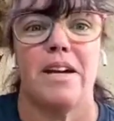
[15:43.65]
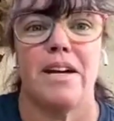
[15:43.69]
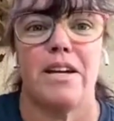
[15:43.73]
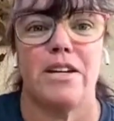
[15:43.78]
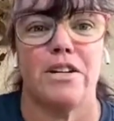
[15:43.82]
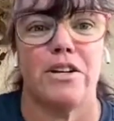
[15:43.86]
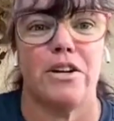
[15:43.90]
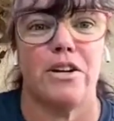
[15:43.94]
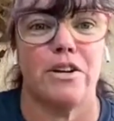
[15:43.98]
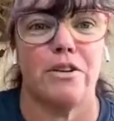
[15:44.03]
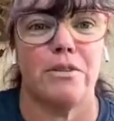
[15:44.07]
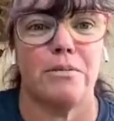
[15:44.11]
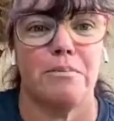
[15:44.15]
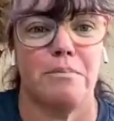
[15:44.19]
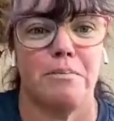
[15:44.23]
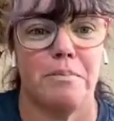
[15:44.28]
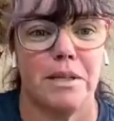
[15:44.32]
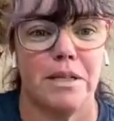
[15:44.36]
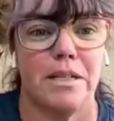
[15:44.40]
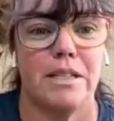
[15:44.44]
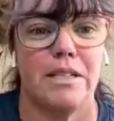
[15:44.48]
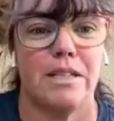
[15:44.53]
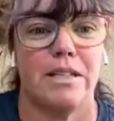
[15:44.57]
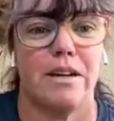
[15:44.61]
And her
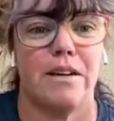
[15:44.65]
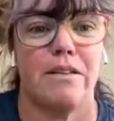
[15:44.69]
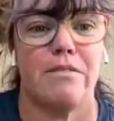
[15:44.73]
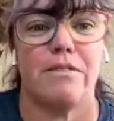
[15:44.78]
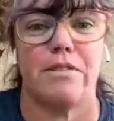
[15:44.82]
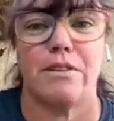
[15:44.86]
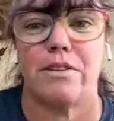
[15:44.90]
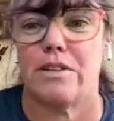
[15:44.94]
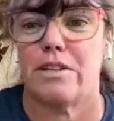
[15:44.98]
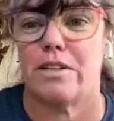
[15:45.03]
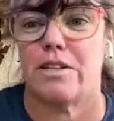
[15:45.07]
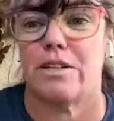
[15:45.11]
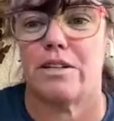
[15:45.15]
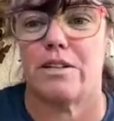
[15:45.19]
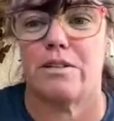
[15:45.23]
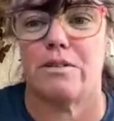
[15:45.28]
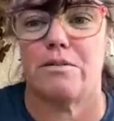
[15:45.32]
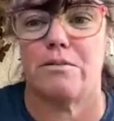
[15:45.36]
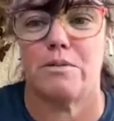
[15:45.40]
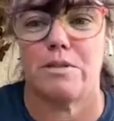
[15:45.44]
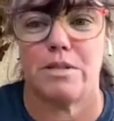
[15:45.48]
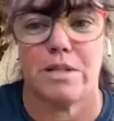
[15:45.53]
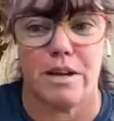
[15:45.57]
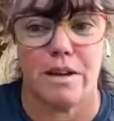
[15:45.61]
big cover
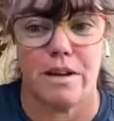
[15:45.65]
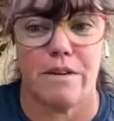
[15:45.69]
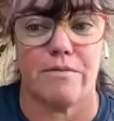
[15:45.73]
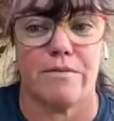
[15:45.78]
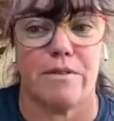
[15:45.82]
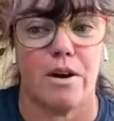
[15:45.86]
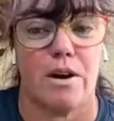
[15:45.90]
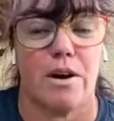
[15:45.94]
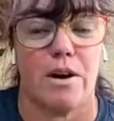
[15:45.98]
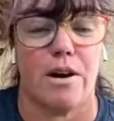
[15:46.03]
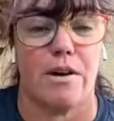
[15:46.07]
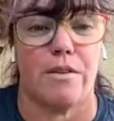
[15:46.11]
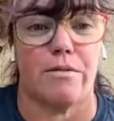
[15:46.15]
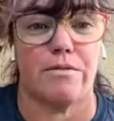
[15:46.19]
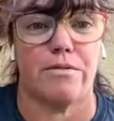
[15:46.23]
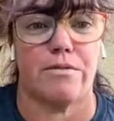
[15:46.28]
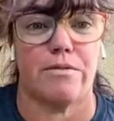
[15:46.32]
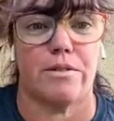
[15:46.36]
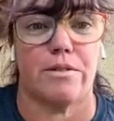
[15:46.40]
thing was F off.